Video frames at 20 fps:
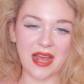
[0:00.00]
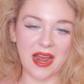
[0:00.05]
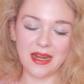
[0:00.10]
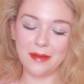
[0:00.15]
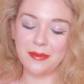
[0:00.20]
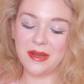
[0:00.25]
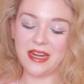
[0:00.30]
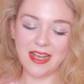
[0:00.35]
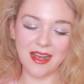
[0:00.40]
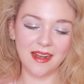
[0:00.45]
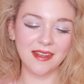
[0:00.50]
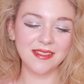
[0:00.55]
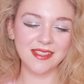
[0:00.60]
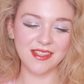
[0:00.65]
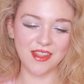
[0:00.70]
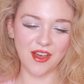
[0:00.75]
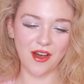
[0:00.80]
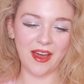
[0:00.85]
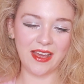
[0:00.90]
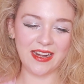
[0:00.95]
anybody else
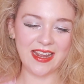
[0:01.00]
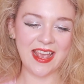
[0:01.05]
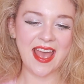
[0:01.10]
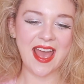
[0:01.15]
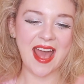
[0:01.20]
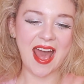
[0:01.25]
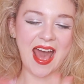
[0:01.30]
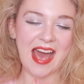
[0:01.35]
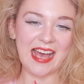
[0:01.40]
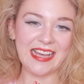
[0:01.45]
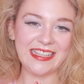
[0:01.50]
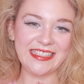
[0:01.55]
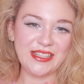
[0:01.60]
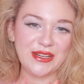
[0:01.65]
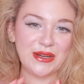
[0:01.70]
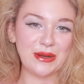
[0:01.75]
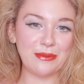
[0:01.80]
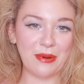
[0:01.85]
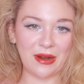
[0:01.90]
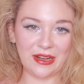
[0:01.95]
thought, and
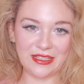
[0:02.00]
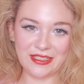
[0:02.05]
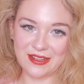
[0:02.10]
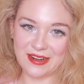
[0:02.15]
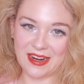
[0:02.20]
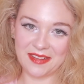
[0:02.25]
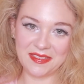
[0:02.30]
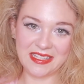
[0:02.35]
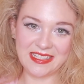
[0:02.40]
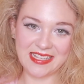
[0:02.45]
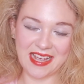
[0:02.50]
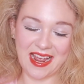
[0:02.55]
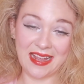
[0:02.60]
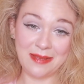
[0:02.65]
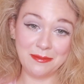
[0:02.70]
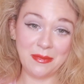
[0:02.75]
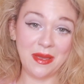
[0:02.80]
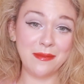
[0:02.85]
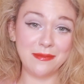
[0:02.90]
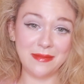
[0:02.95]
her partner at the
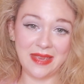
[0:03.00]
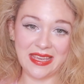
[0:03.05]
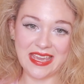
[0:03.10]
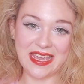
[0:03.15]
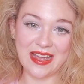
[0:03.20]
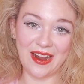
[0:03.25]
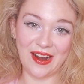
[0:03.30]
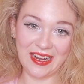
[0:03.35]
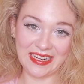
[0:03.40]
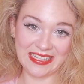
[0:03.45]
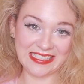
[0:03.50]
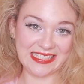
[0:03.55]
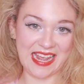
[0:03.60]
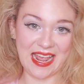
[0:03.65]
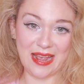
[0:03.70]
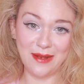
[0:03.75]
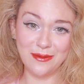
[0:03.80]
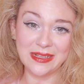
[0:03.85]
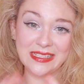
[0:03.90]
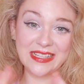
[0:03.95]
time, Mickey
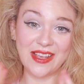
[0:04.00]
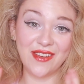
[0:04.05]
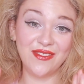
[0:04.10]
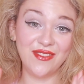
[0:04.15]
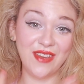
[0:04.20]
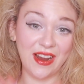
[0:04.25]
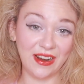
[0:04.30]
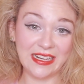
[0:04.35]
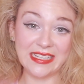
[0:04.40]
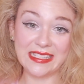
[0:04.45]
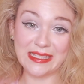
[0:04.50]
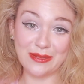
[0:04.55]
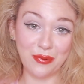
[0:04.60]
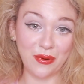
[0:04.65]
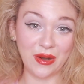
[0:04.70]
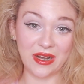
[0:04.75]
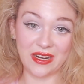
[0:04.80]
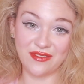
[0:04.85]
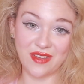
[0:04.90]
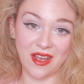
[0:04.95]
Hargitay, was very
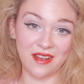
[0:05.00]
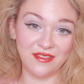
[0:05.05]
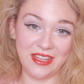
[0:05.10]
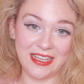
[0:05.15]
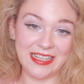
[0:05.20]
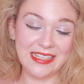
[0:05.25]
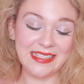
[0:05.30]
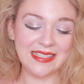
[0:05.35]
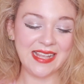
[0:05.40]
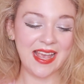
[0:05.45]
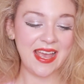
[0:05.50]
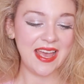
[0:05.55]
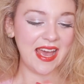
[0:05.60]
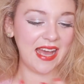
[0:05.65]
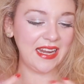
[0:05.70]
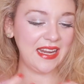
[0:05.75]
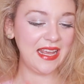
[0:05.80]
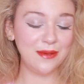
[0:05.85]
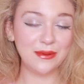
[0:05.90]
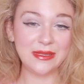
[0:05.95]
supportive of this,
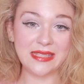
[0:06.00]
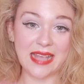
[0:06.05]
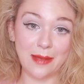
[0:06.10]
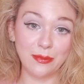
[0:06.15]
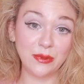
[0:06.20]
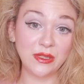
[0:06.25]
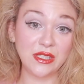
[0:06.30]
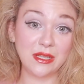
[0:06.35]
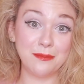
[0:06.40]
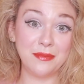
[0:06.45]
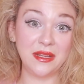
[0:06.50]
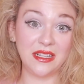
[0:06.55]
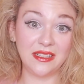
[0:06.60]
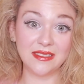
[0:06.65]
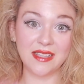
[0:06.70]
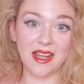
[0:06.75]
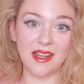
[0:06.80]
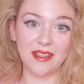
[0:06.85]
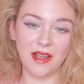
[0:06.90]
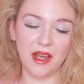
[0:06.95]
and he was able to
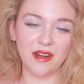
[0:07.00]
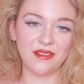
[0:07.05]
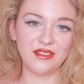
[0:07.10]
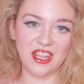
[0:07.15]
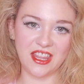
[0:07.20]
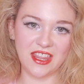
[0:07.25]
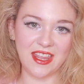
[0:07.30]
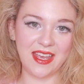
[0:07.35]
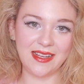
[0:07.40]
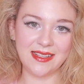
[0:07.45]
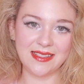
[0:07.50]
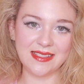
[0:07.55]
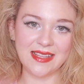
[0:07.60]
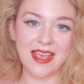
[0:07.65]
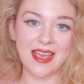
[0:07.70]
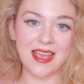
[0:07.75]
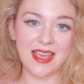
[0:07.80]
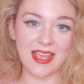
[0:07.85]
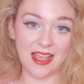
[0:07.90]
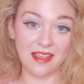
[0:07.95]
build a lot of the things
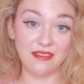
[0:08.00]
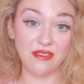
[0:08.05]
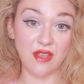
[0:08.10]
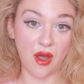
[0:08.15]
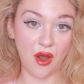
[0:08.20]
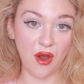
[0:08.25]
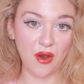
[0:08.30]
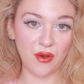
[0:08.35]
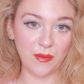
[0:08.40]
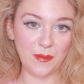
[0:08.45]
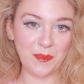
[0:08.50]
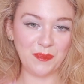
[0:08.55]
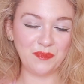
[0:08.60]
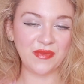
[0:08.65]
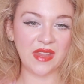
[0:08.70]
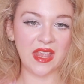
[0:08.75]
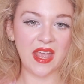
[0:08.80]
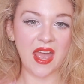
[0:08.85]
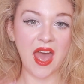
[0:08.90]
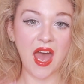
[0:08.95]
in the home.
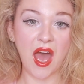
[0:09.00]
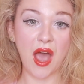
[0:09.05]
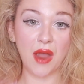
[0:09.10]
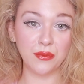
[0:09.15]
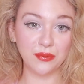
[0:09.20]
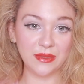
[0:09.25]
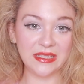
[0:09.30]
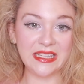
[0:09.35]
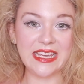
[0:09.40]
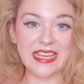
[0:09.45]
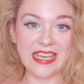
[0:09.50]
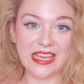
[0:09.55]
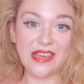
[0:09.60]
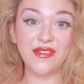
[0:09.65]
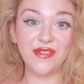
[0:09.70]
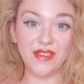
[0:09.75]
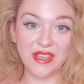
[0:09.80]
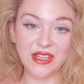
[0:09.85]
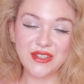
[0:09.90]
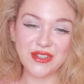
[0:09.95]
A really key
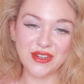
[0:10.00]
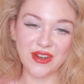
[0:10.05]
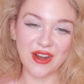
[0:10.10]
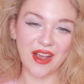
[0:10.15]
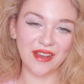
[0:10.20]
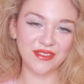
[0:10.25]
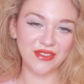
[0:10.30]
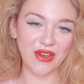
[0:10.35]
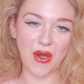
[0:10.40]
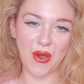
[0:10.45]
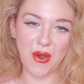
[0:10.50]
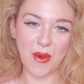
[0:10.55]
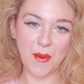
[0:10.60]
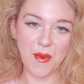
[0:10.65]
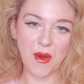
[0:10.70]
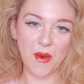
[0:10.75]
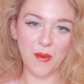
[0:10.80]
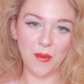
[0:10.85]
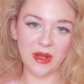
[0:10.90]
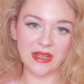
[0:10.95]
feature of the
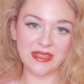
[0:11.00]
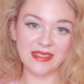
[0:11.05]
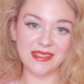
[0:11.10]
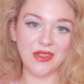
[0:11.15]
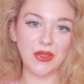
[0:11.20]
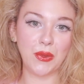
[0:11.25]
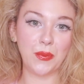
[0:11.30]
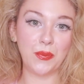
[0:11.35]
home was the